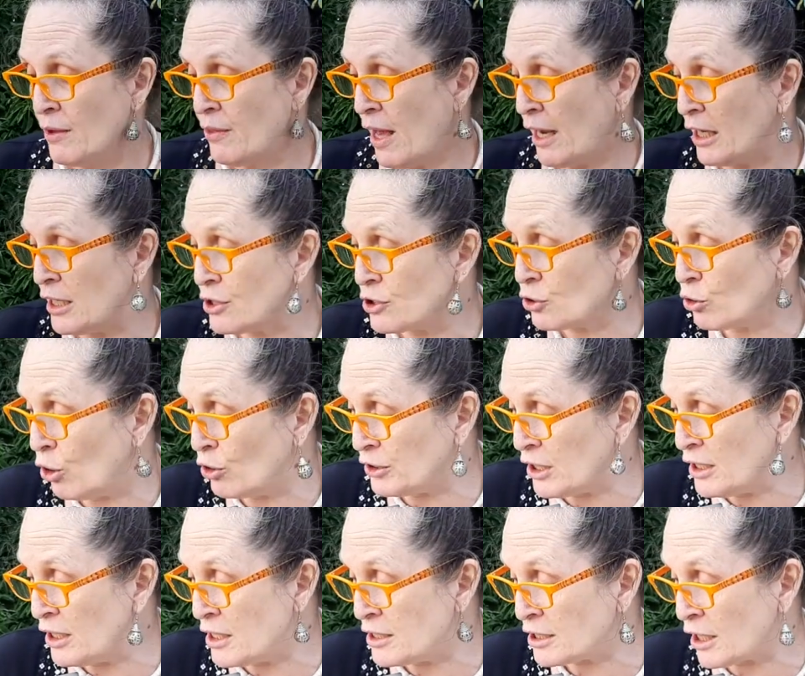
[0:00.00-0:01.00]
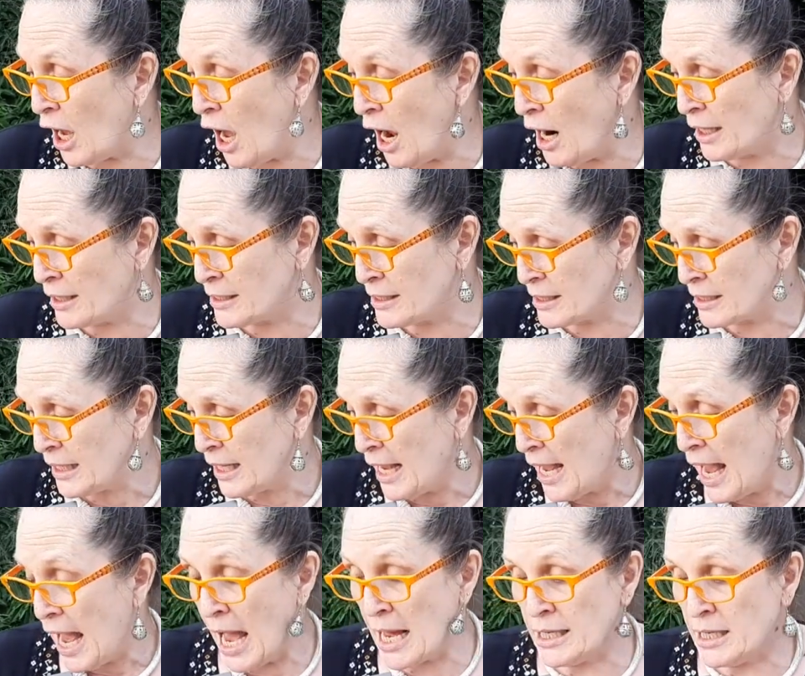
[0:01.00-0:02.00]
that he's got in his heart
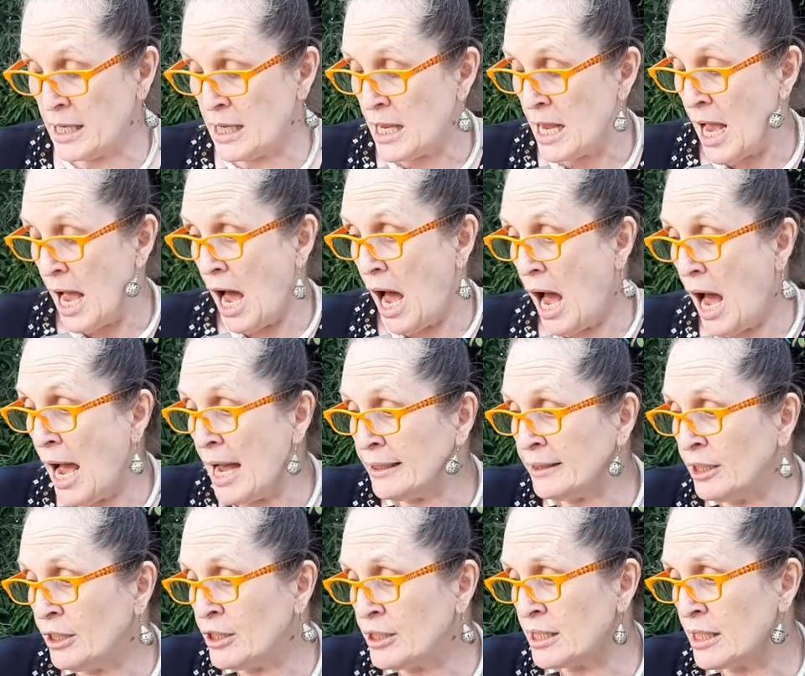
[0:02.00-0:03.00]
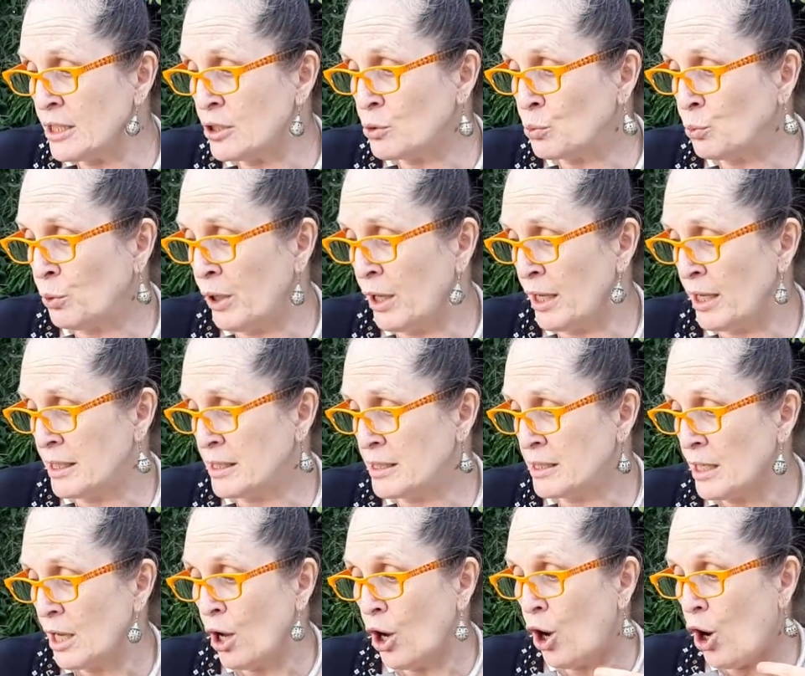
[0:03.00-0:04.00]
and he utters his words.
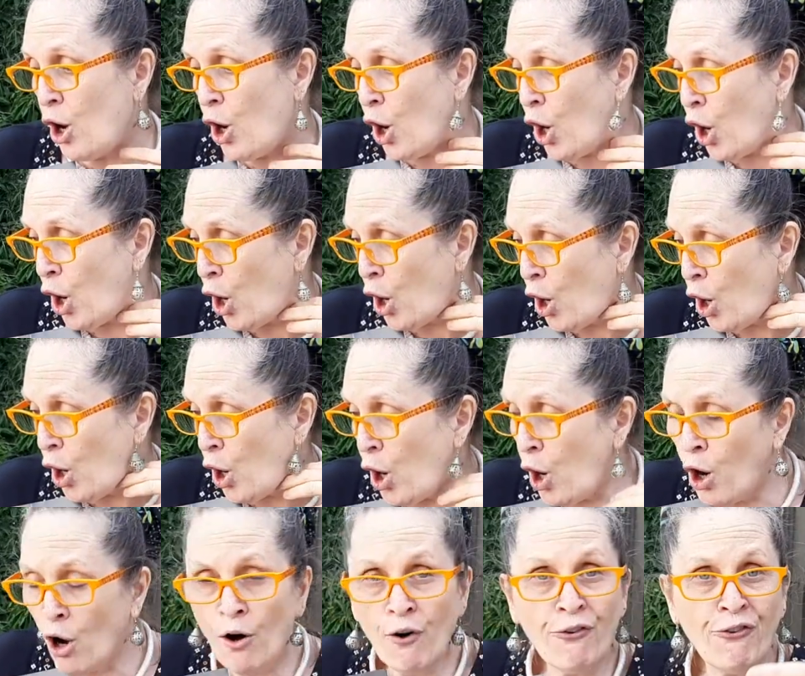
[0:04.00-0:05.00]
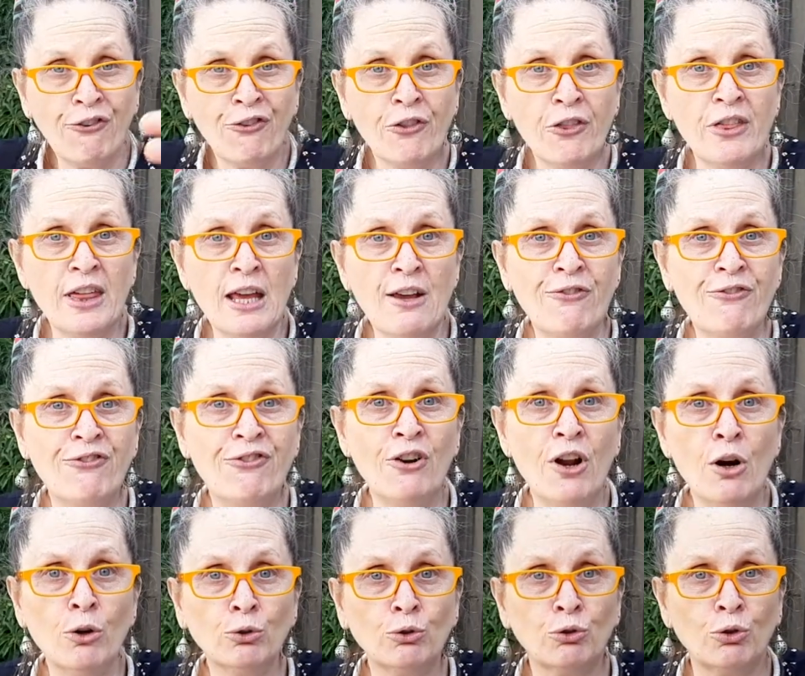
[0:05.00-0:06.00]
Off they
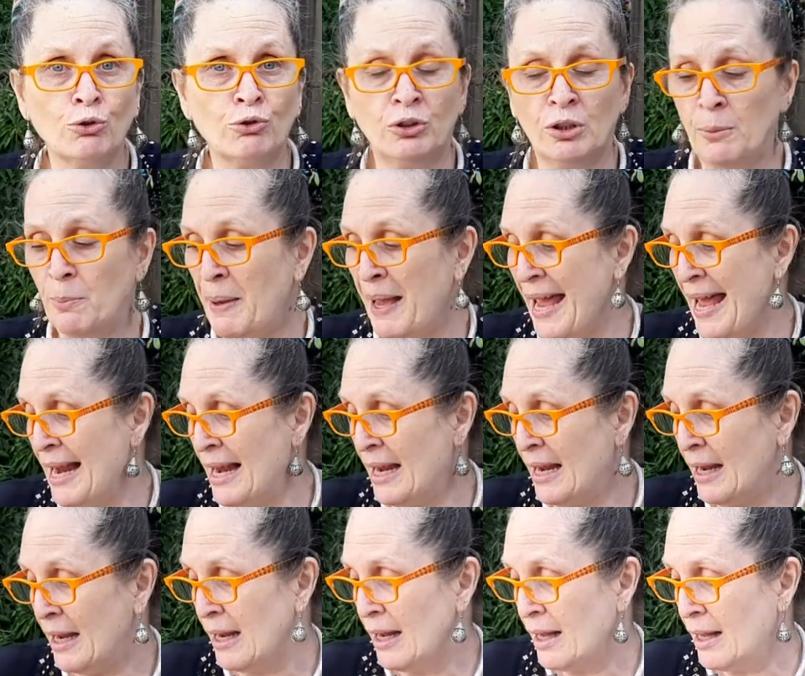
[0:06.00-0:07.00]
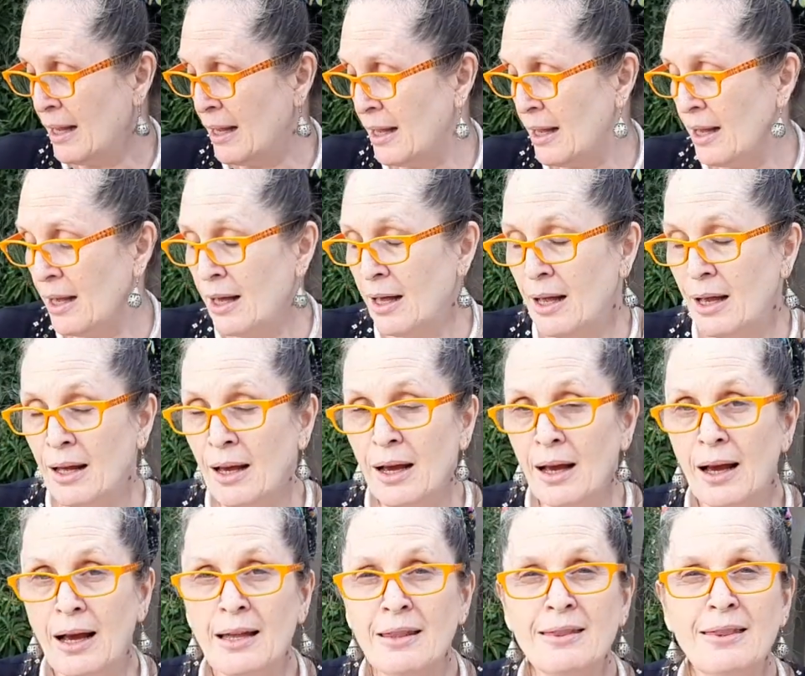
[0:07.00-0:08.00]
float to Cybelle
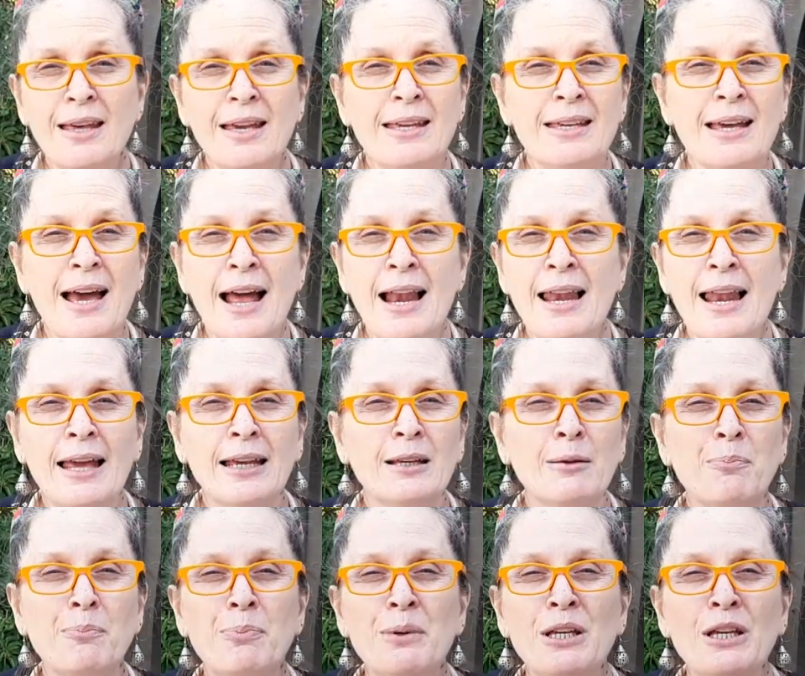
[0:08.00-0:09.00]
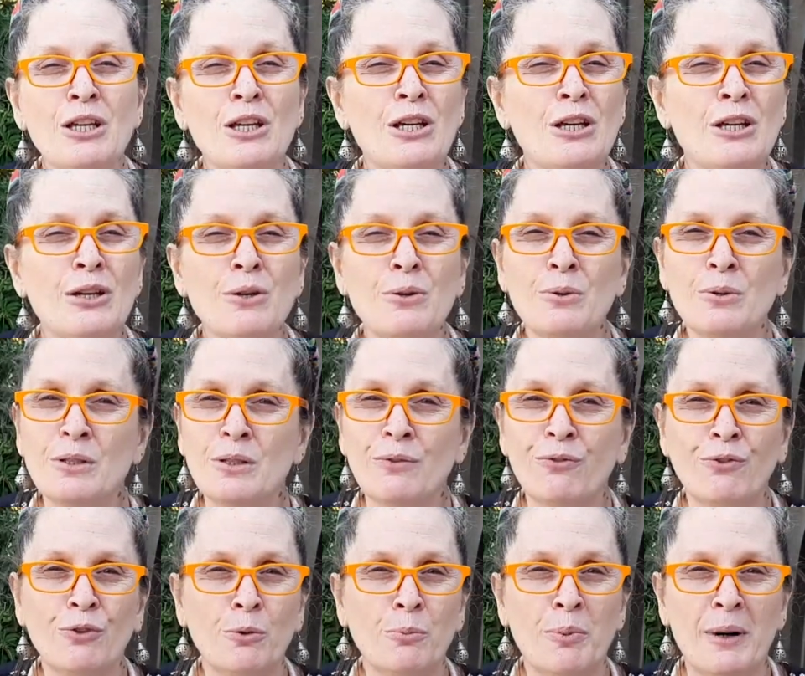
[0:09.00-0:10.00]
and they are like
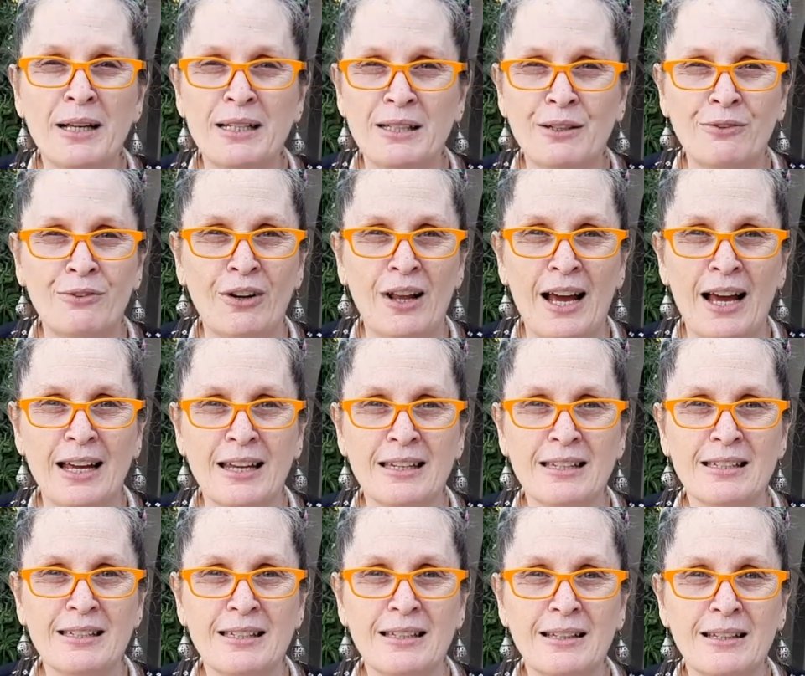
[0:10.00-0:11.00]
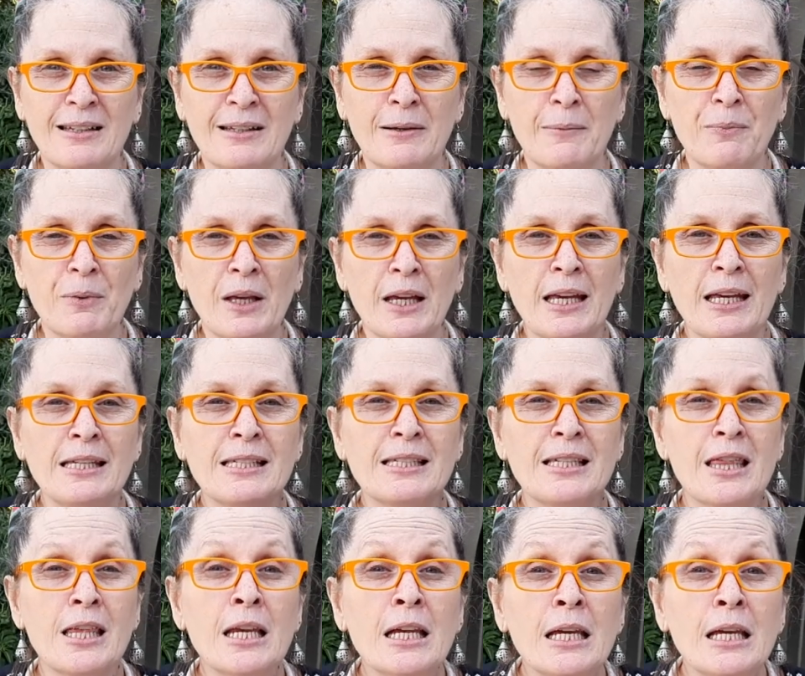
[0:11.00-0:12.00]
beautiful butterflies. His
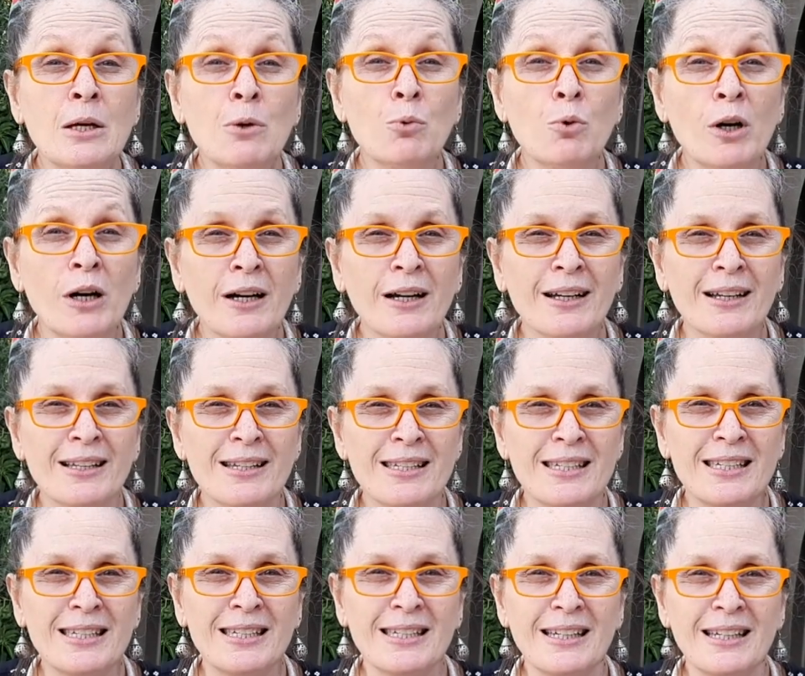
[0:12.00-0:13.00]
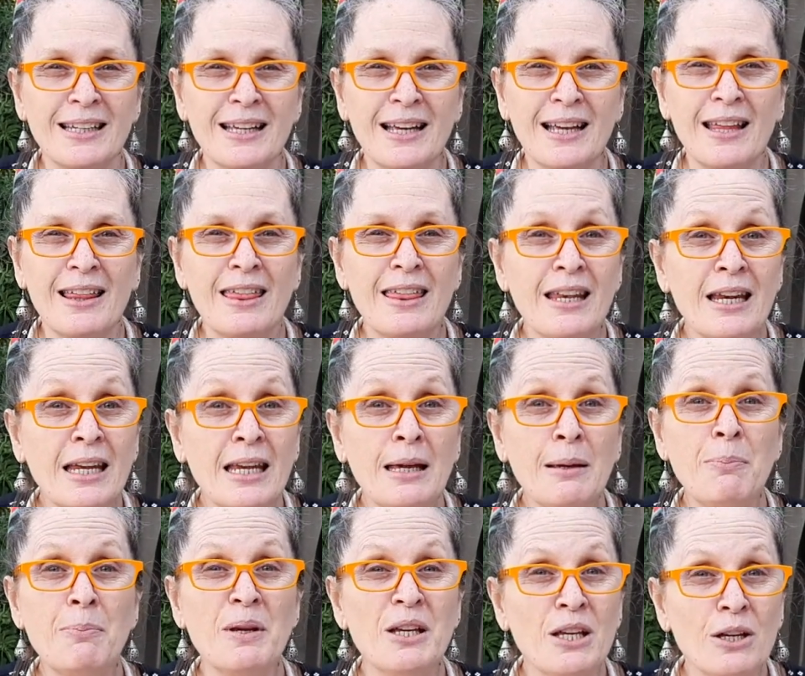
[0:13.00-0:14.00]
three words three
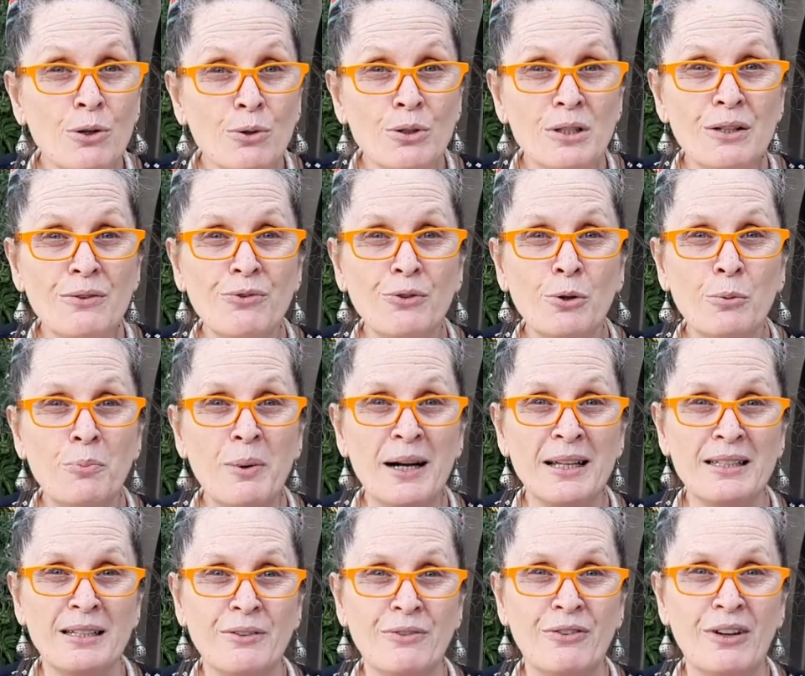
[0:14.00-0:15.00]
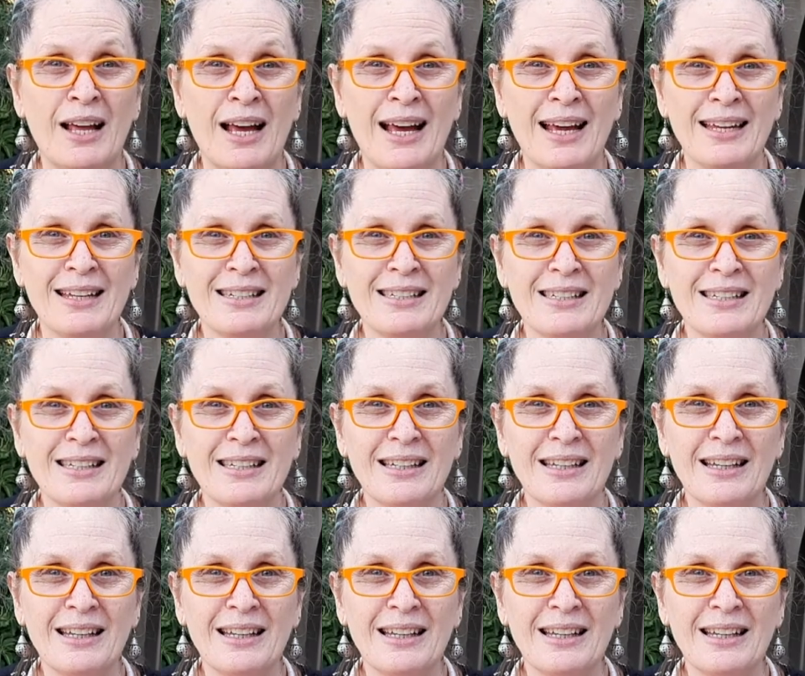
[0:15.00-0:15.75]
beautiful butterflies.